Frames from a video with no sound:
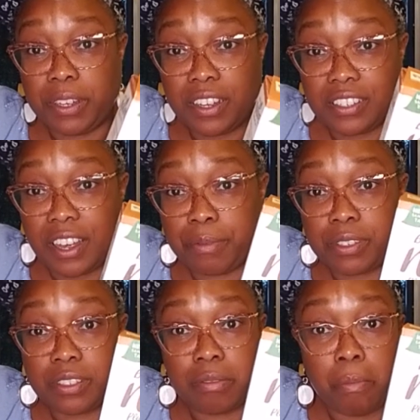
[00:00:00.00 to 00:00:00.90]
because I
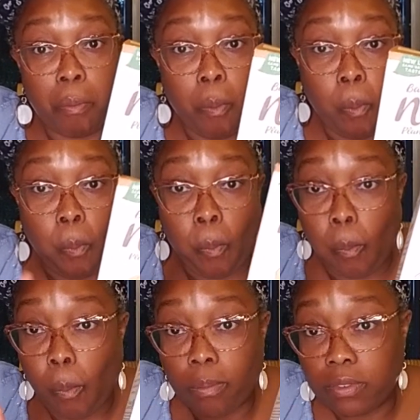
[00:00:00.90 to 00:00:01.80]
was
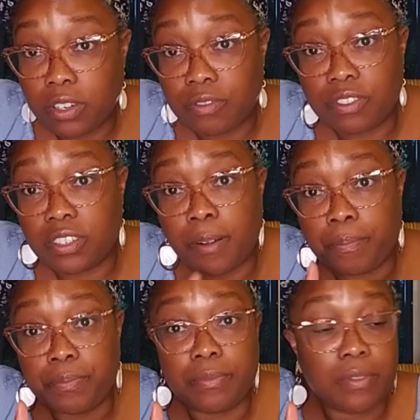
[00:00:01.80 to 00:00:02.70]
looking for
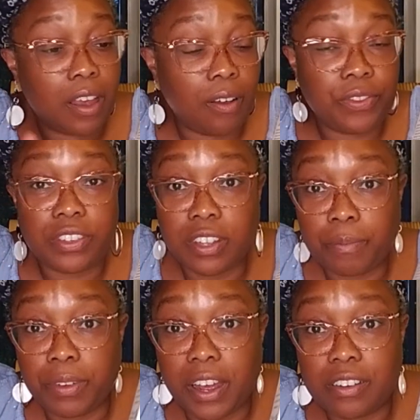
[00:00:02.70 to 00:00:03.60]
some healthy
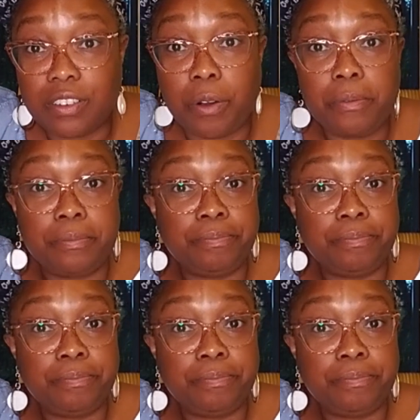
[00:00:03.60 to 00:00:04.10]
something, I don't know.